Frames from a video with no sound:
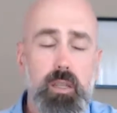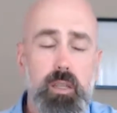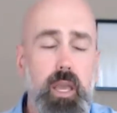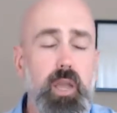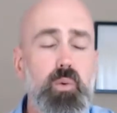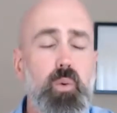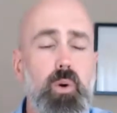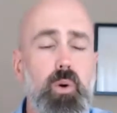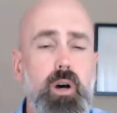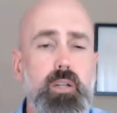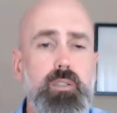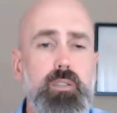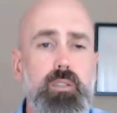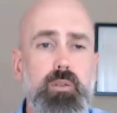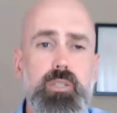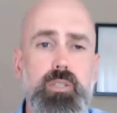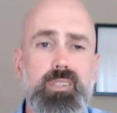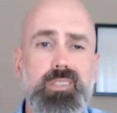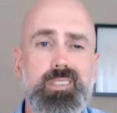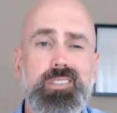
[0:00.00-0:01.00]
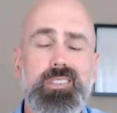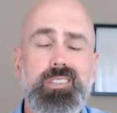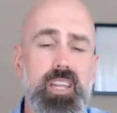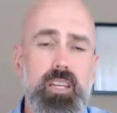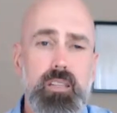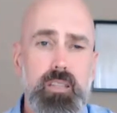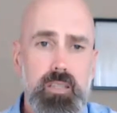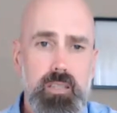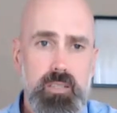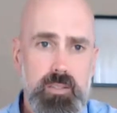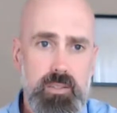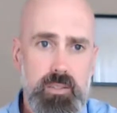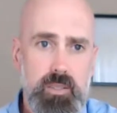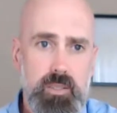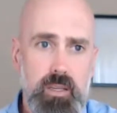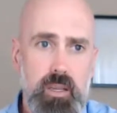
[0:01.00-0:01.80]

they want to sustain this.